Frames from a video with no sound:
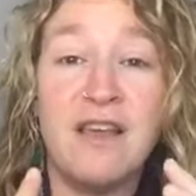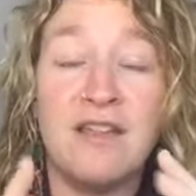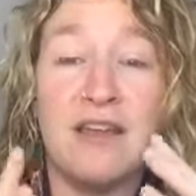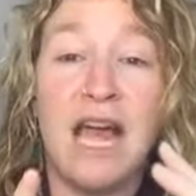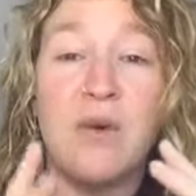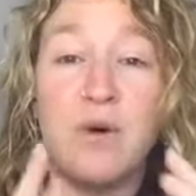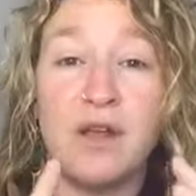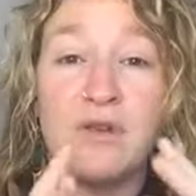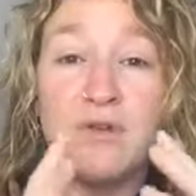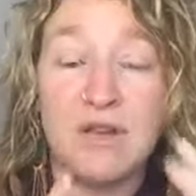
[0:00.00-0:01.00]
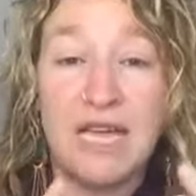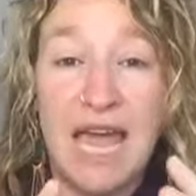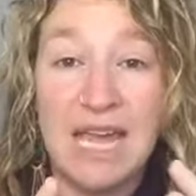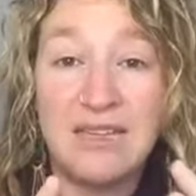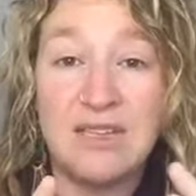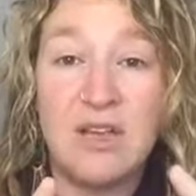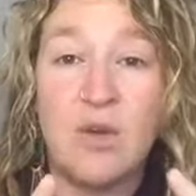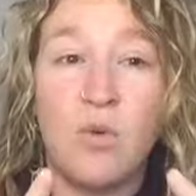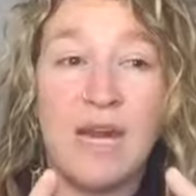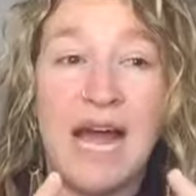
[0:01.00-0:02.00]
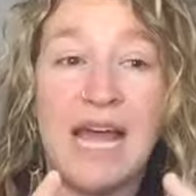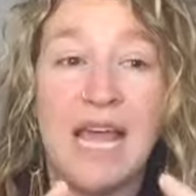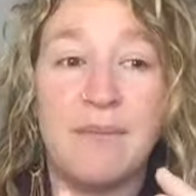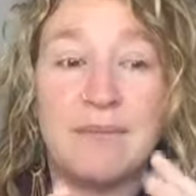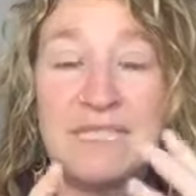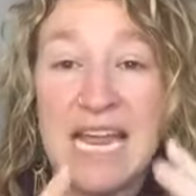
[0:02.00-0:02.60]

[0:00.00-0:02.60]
that I want to create when I am